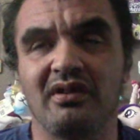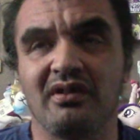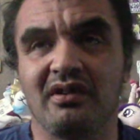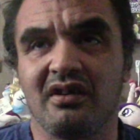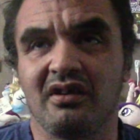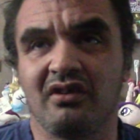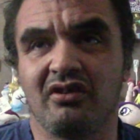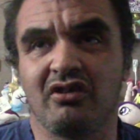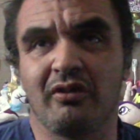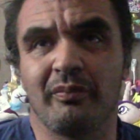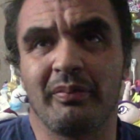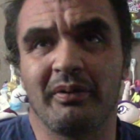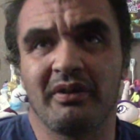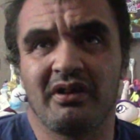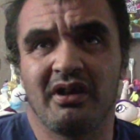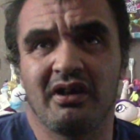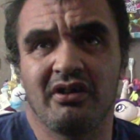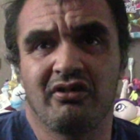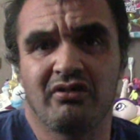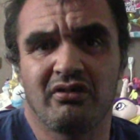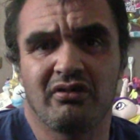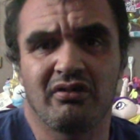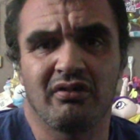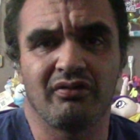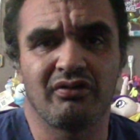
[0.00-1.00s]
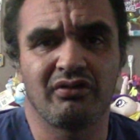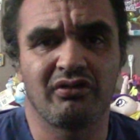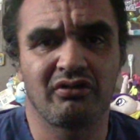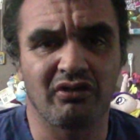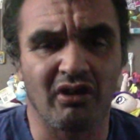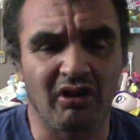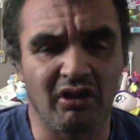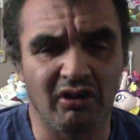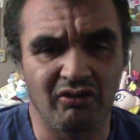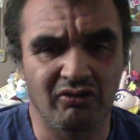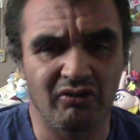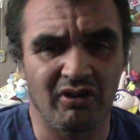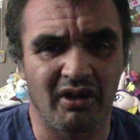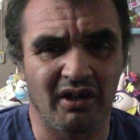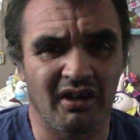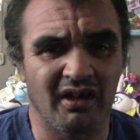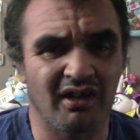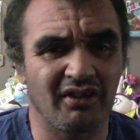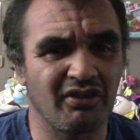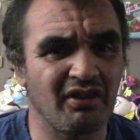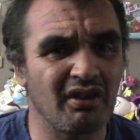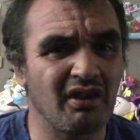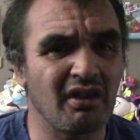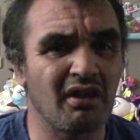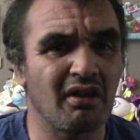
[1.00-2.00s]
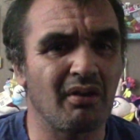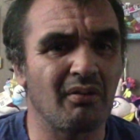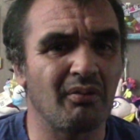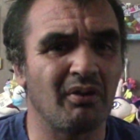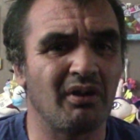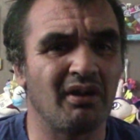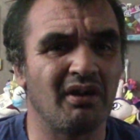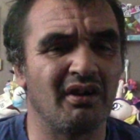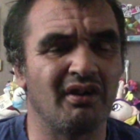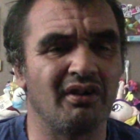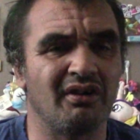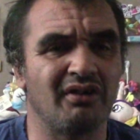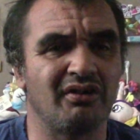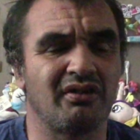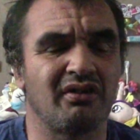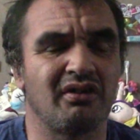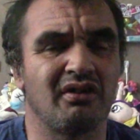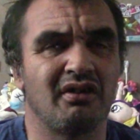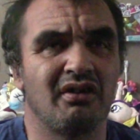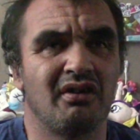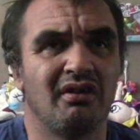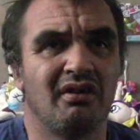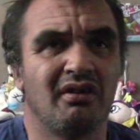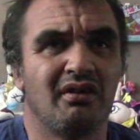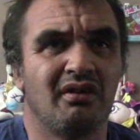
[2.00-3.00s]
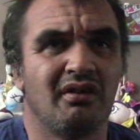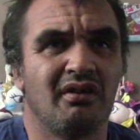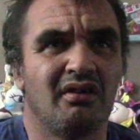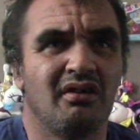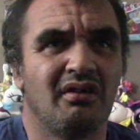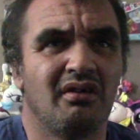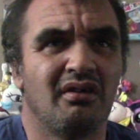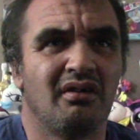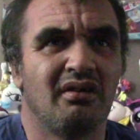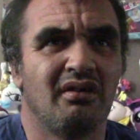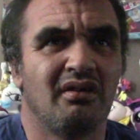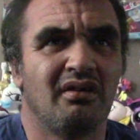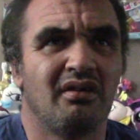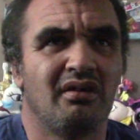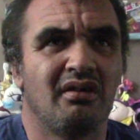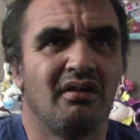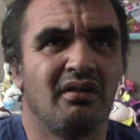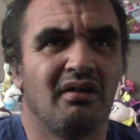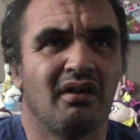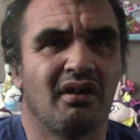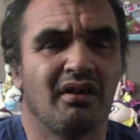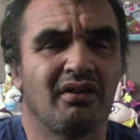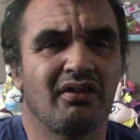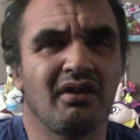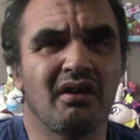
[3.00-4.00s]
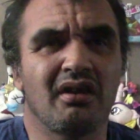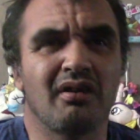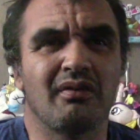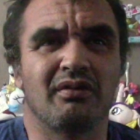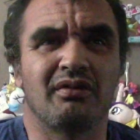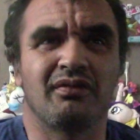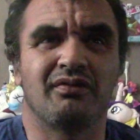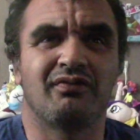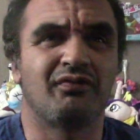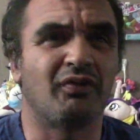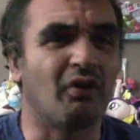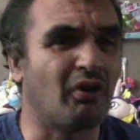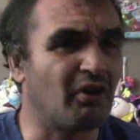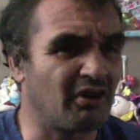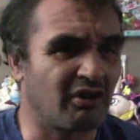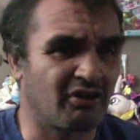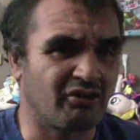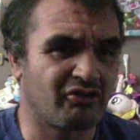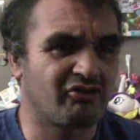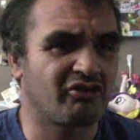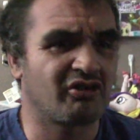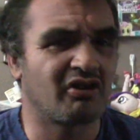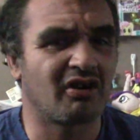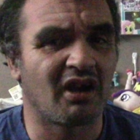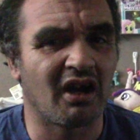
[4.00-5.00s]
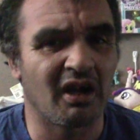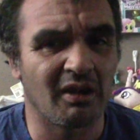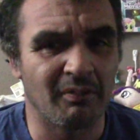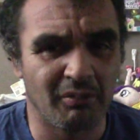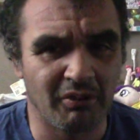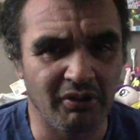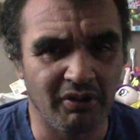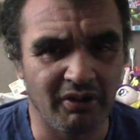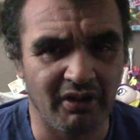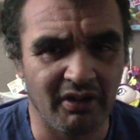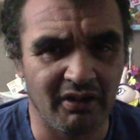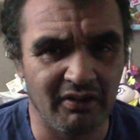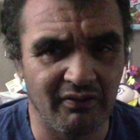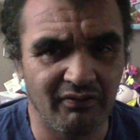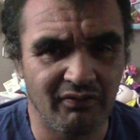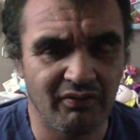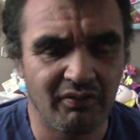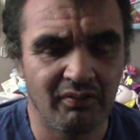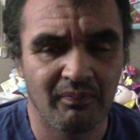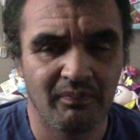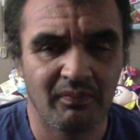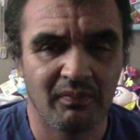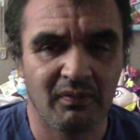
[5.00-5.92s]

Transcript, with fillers: of the interpretations of Star Trek, I think it was, I think it was Voyager, I believe.